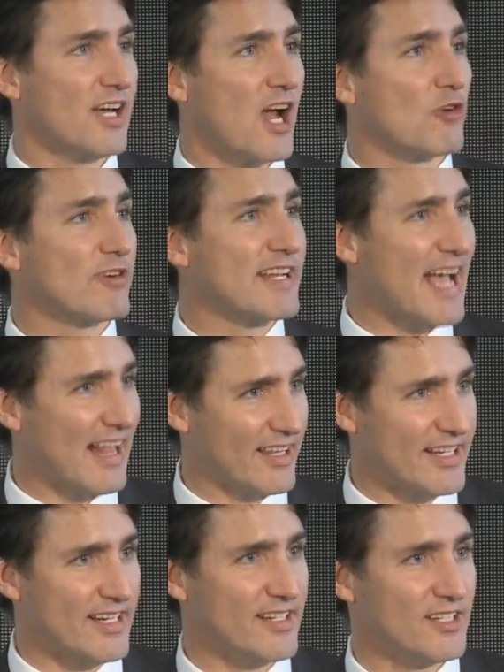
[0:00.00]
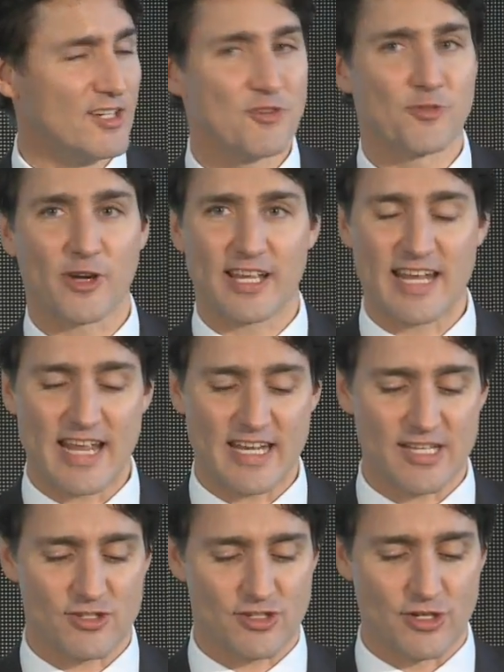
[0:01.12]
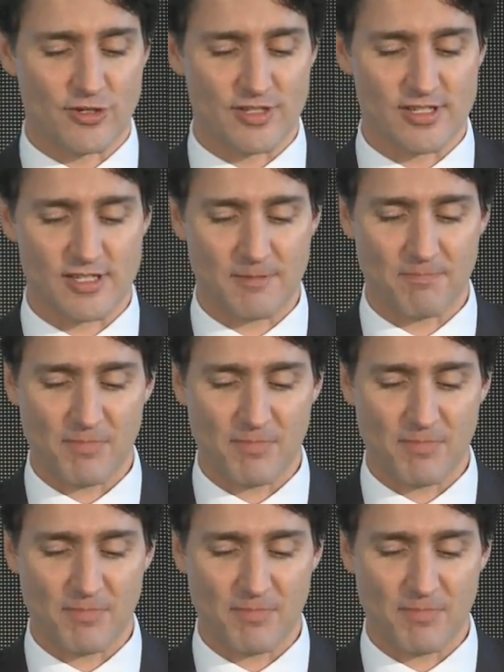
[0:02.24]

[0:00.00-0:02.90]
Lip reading: a reality for Canadian students.